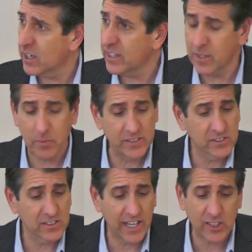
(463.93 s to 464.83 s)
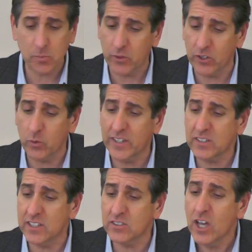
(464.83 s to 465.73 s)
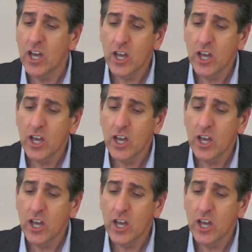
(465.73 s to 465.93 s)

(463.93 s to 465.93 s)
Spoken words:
in the business, Expert in Residence.